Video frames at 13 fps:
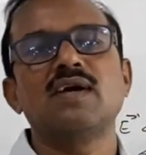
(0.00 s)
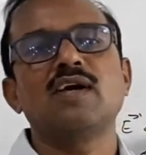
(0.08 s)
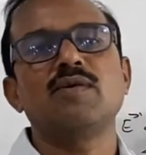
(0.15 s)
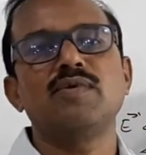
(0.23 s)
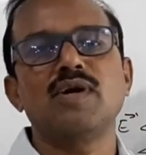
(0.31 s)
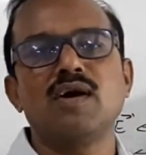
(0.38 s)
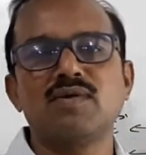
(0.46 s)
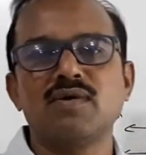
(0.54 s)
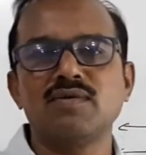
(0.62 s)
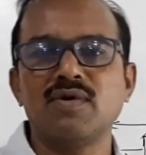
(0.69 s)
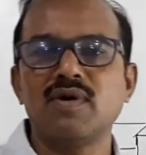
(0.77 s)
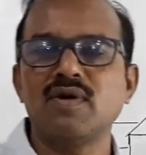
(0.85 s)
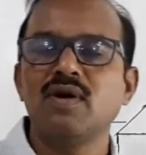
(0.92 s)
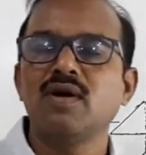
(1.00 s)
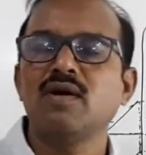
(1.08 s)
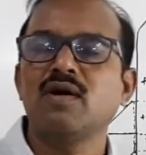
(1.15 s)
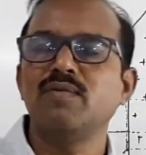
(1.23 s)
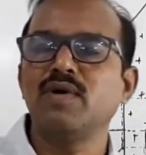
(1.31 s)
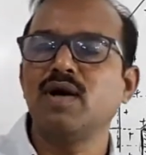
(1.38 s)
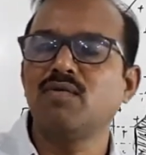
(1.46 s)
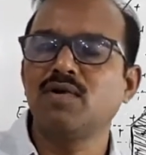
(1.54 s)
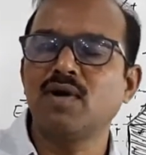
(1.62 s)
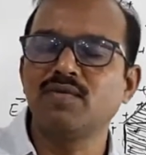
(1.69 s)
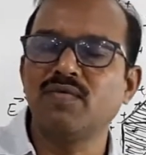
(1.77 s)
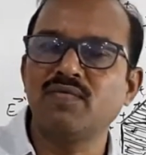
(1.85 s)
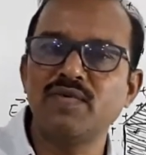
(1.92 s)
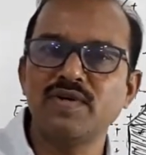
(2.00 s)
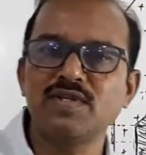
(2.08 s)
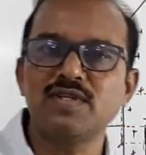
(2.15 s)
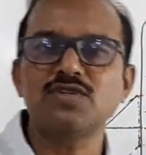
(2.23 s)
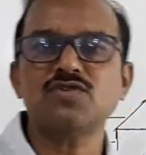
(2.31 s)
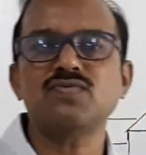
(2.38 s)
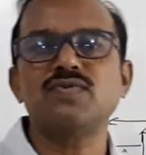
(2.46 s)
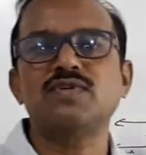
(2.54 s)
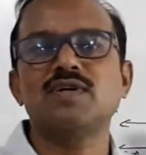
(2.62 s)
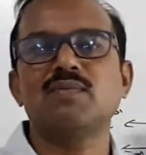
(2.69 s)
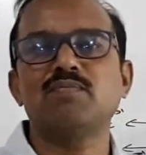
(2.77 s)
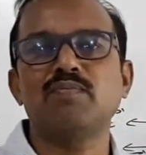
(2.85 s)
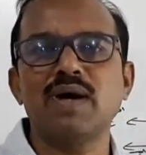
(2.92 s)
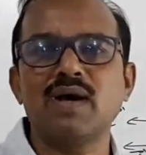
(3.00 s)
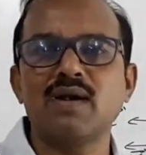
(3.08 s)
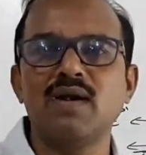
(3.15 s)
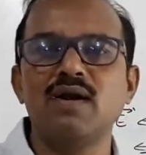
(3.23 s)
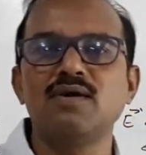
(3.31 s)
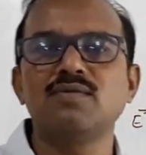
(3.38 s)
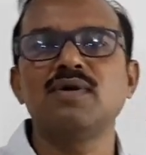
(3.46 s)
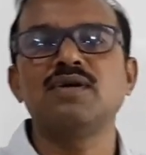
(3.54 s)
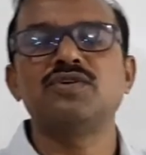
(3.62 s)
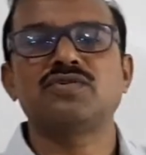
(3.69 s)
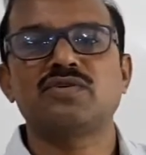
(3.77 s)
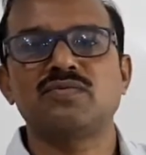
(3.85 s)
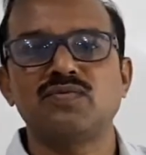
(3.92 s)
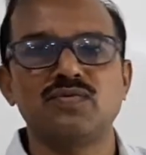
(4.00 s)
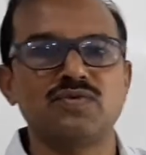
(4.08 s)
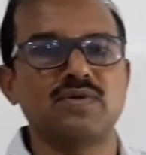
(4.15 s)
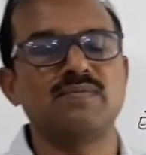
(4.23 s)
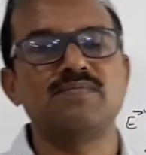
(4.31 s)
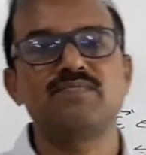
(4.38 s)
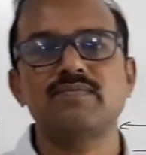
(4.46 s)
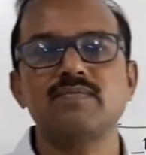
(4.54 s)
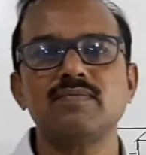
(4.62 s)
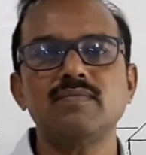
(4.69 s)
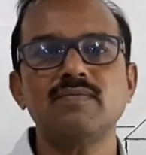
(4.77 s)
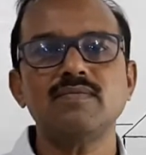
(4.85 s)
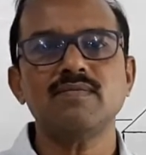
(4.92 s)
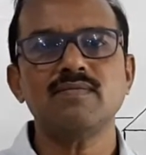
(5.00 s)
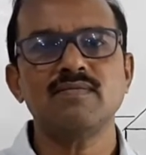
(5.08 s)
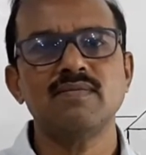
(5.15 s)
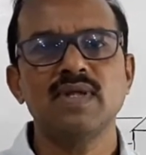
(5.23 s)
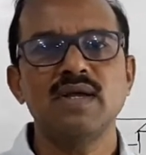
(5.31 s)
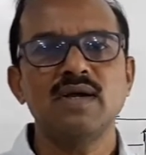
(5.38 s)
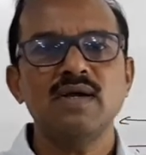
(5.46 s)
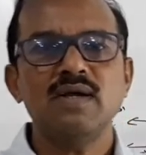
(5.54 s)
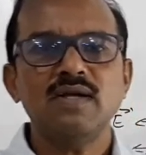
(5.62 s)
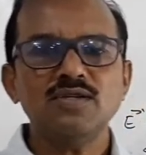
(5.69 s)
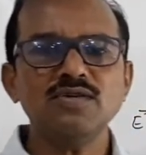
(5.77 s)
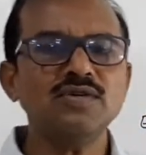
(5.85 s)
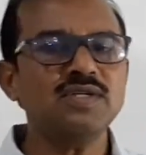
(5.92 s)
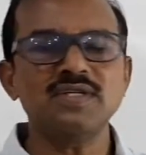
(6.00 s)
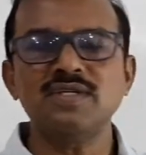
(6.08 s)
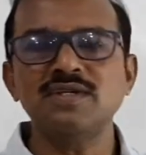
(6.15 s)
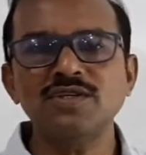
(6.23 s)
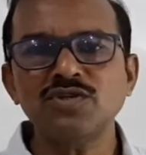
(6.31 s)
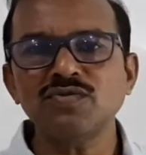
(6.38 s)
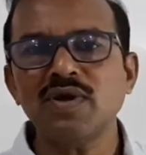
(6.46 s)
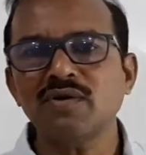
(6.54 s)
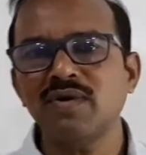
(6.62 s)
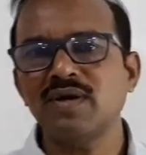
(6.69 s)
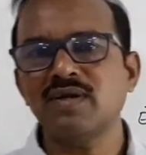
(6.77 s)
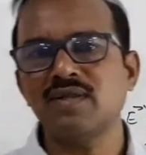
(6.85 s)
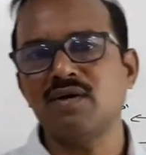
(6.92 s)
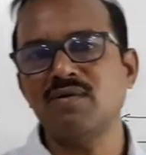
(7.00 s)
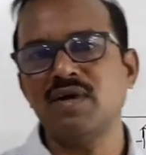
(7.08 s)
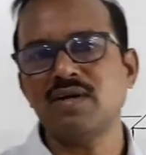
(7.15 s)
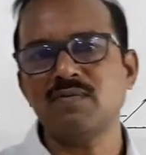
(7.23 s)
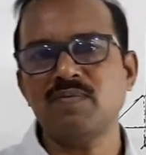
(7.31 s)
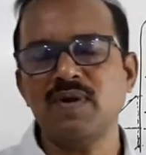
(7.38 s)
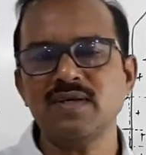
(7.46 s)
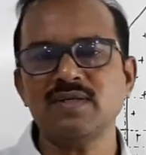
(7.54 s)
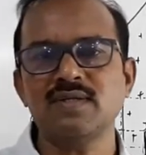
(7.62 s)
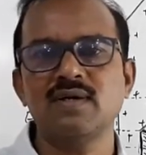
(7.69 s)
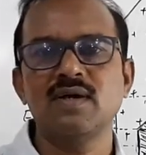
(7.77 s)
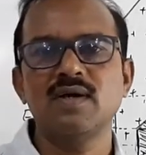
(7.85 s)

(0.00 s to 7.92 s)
coming out of the faces which are parallel to the distribution. So it is easy to calculate now electric flux.